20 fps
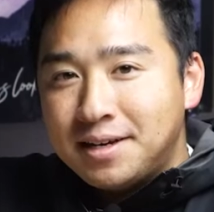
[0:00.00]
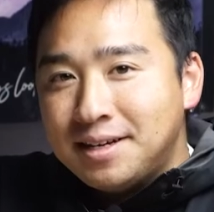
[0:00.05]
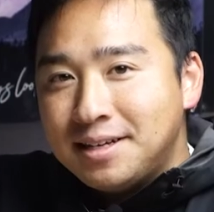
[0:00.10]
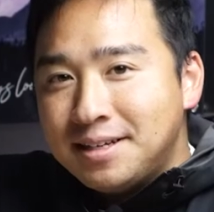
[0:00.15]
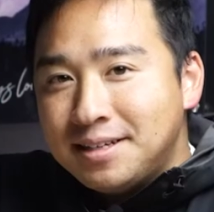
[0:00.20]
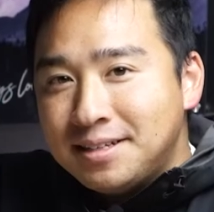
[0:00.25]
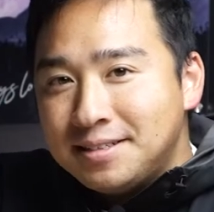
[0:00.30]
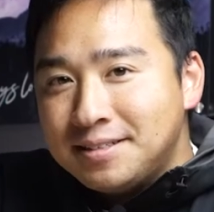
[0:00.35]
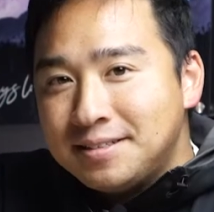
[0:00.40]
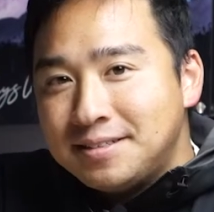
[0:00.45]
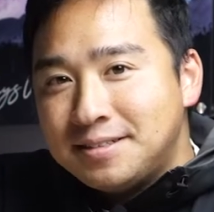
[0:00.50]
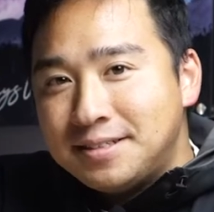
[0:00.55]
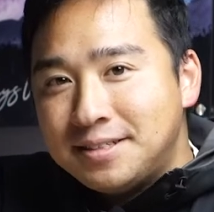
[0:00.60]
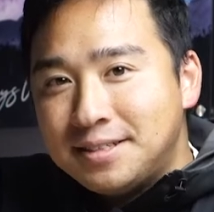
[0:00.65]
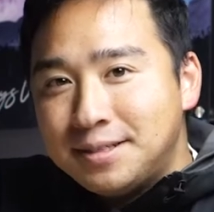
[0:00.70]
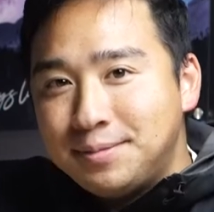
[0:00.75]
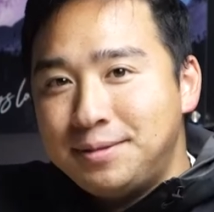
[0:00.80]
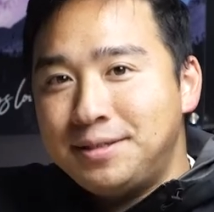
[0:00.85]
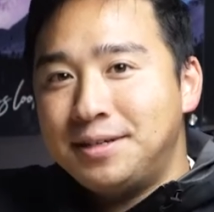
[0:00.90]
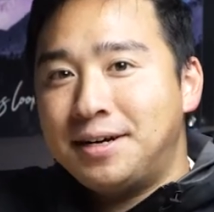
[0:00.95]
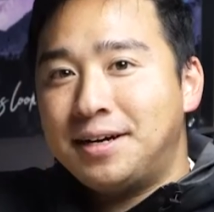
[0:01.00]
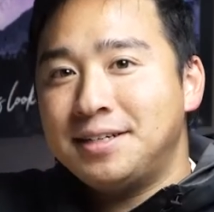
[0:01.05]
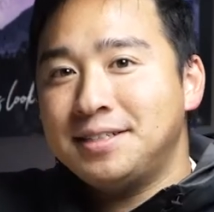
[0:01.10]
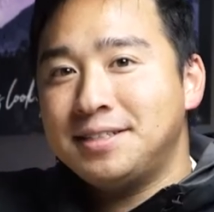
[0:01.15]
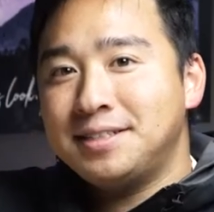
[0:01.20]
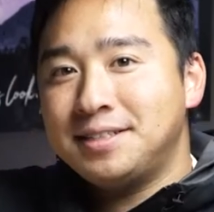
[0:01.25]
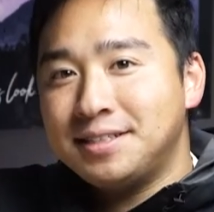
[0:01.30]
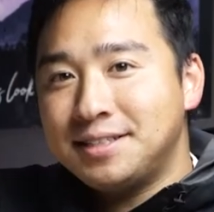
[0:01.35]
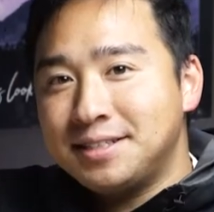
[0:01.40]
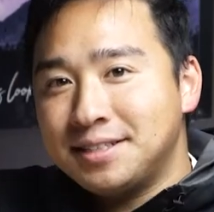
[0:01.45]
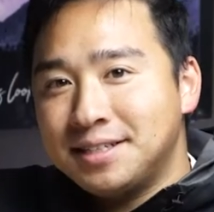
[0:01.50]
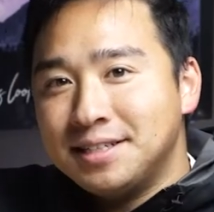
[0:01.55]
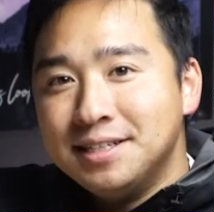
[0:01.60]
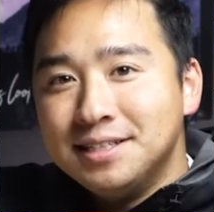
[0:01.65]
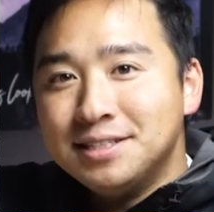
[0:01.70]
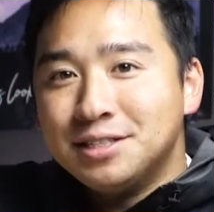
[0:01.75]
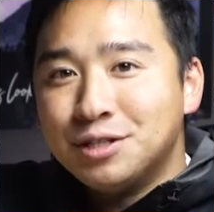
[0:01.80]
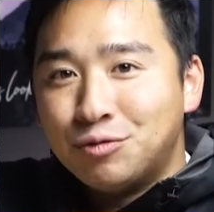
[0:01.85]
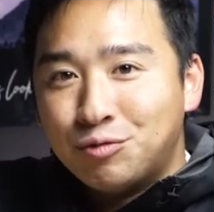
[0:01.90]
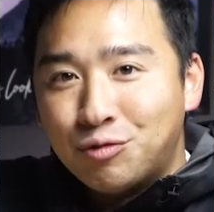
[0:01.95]
And to be honest, this
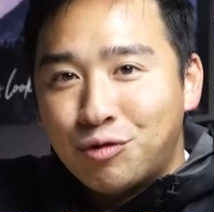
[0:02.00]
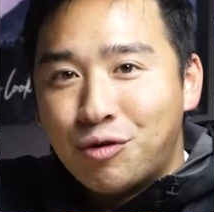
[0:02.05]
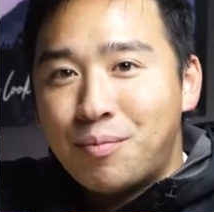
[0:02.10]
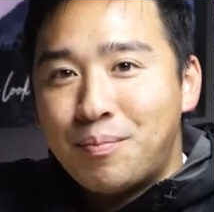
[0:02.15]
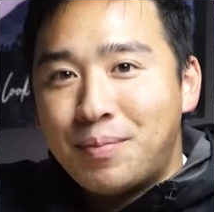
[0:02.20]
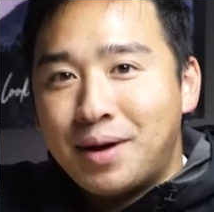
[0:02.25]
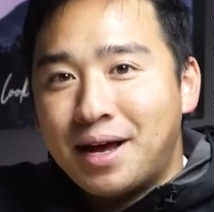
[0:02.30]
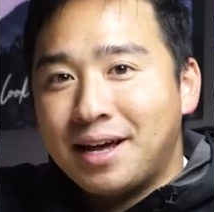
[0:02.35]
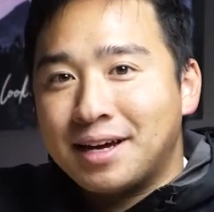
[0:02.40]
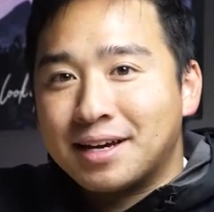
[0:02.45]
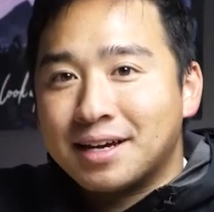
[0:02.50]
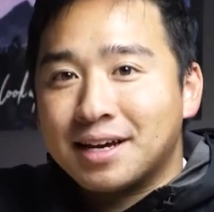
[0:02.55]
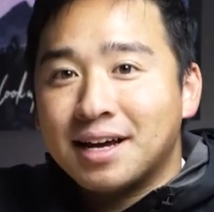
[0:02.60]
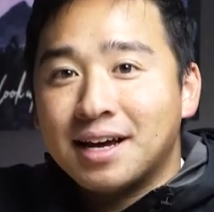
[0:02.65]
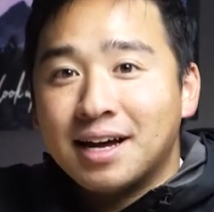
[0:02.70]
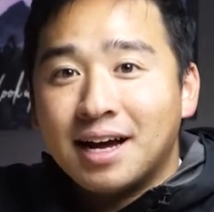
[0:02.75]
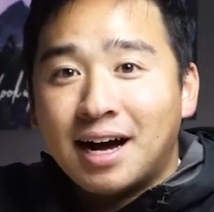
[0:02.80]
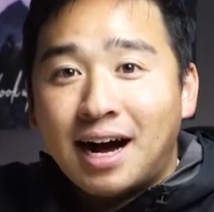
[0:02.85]
is a warm bag.